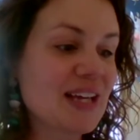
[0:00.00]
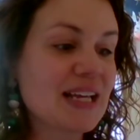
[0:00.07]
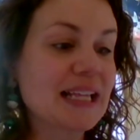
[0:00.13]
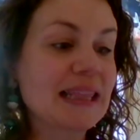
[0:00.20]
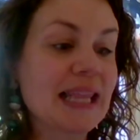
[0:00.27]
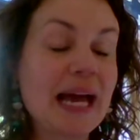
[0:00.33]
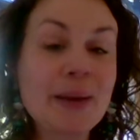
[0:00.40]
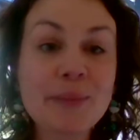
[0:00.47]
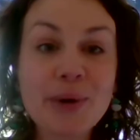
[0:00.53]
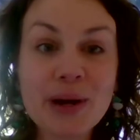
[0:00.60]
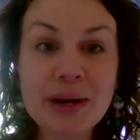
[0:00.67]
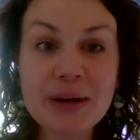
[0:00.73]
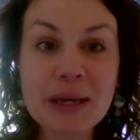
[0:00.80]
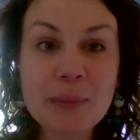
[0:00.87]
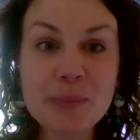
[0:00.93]

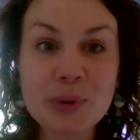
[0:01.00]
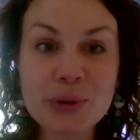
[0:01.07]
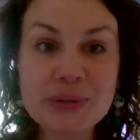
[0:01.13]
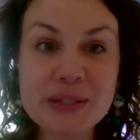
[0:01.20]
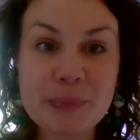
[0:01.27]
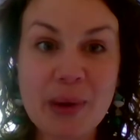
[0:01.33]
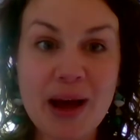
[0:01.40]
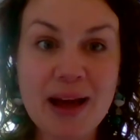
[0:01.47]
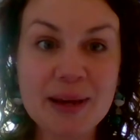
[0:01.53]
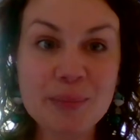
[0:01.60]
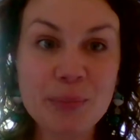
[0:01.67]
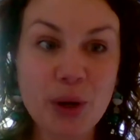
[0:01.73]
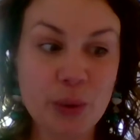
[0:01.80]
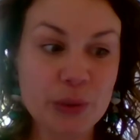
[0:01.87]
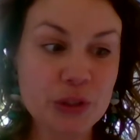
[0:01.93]
Library, book spine
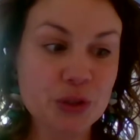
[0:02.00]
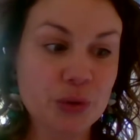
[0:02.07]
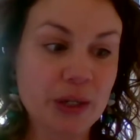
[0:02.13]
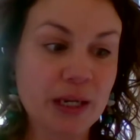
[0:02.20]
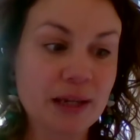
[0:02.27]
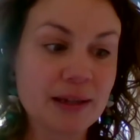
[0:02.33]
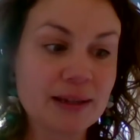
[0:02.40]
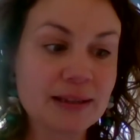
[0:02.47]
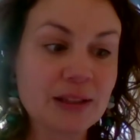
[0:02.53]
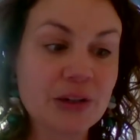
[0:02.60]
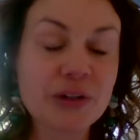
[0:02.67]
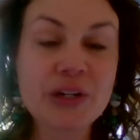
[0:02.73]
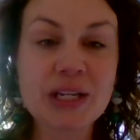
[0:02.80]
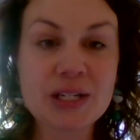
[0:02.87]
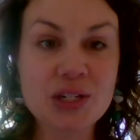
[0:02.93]
poetry,
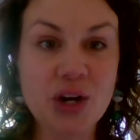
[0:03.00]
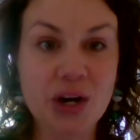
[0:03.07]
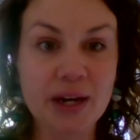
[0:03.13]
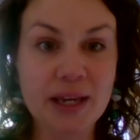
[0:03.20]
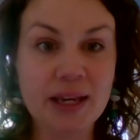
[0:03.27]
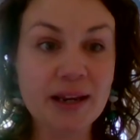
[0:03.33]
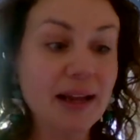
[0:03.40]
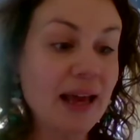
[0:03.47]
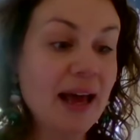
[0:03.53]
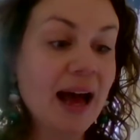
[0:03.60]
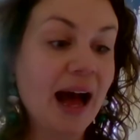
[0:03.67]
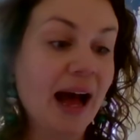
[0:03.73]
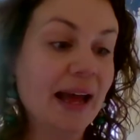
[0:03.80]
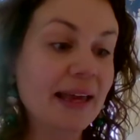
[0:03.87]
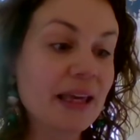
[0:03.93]
learning target.
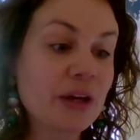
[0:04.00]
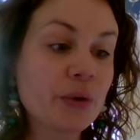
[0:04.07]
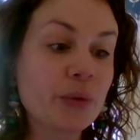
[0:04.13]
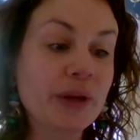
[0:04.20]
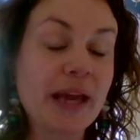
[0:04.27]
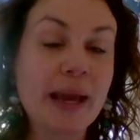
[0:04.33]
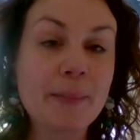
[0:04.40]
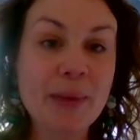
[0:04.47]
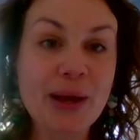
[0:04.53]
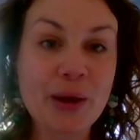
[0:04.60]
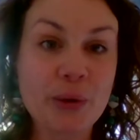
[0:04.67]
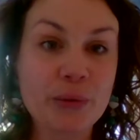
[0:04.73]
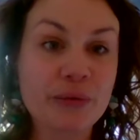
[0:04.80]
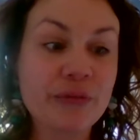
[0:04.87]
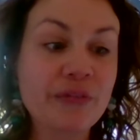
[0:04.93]
I can create my
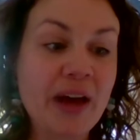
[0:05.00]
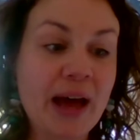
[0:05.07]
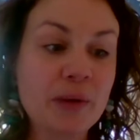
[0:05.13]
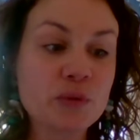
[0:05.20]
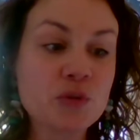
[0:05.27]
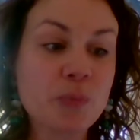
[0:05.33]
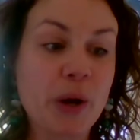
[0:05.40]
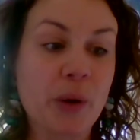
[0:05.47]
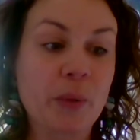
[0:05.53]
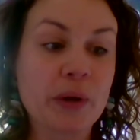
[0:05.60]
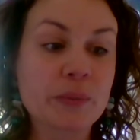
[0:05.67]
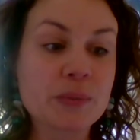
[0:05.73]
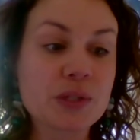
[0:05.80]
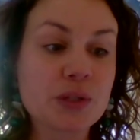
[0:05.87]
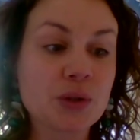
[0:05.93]
own found
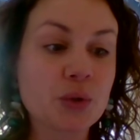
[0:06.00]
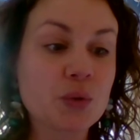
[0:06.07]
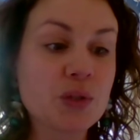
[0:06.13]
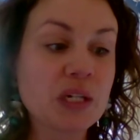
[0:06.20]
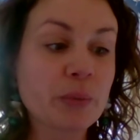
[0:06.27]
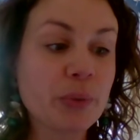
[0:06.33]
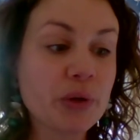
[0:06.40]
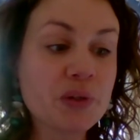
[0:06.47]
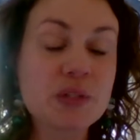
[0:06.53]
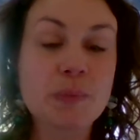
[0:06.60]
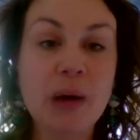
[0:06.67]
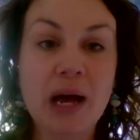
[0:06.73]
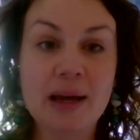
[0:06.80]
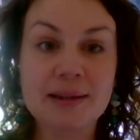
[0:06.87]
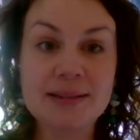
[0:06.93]
poems using book
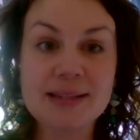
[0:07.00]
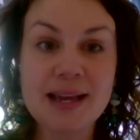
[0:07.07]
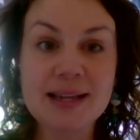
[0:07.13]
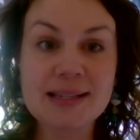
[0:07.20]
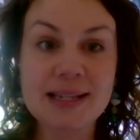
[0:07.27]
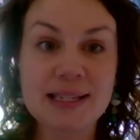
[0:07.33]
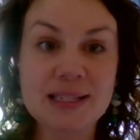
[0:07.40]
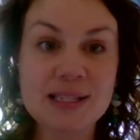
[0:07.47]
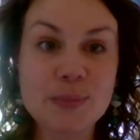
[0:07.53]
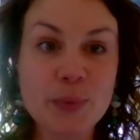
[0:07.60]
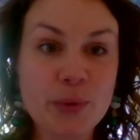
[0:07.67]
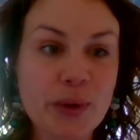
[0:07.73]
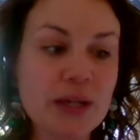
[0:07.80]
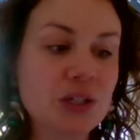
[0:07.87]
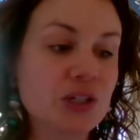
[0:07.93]
spines as
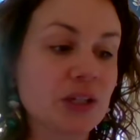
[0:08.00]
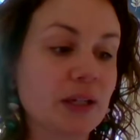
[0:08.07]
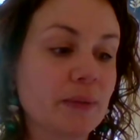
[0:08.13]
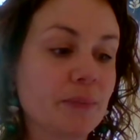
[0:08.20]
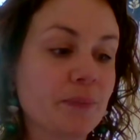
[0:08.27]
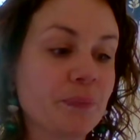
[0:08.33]
inspiration